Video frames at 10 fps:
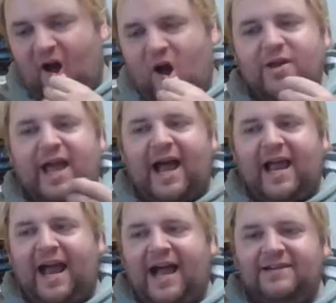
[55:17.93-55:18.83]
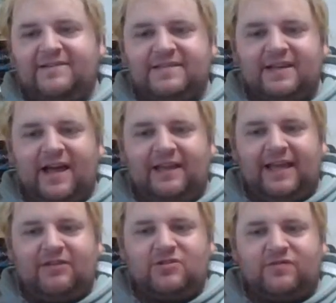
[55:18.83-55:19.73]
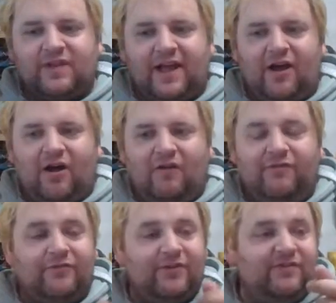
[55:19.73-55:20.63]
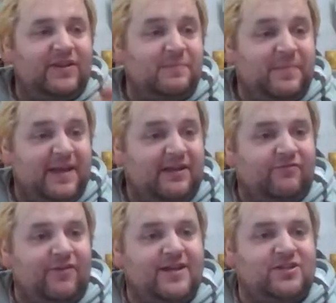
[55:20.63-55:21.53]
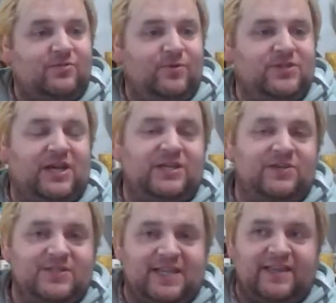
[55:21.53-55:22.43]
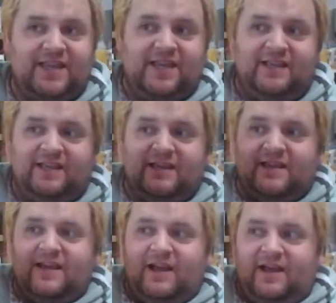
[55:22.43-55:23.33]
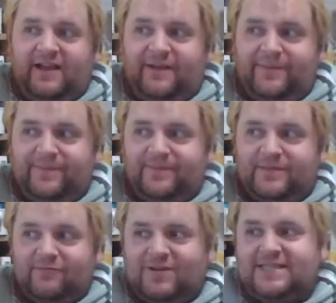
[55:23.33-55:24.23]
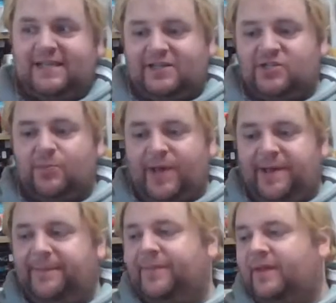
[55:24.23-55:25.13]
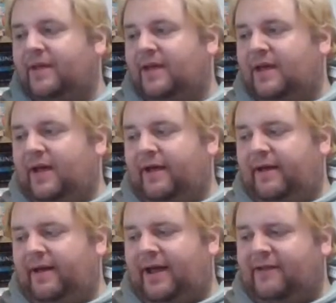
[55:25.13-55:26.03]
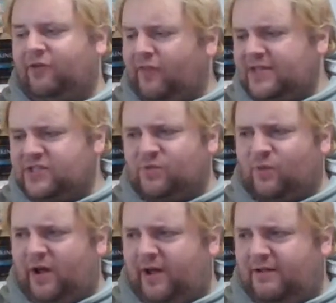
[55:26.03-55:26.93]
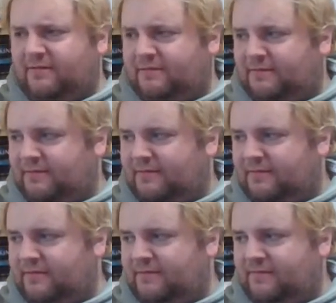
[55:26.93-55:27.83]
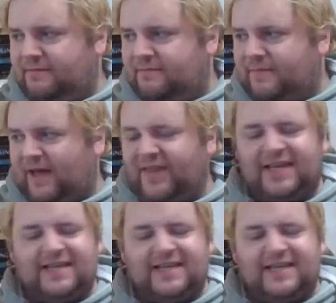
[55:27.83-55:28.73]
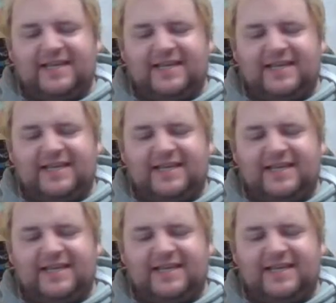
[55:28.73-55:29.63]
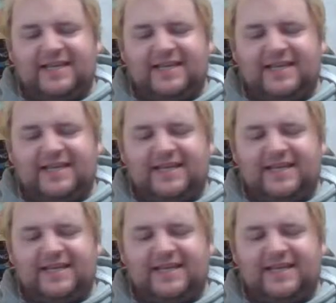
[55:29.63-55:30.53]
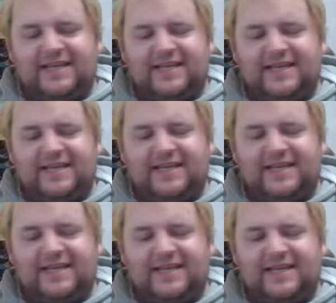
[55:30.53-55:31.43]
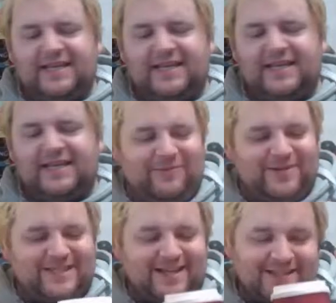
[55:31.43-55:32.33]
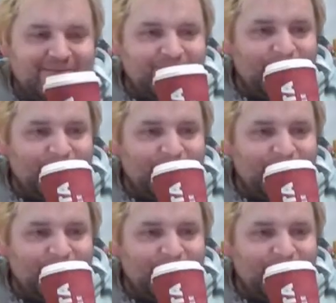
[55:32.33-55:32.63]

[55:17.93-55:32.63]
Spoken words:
Oh yeah, I had a Loungefly off Thrifting Bean off Rachel, which I used at the reseller summit. And I've got that somewhere. I think it's a bag still. Like 6 months or like 3 months later.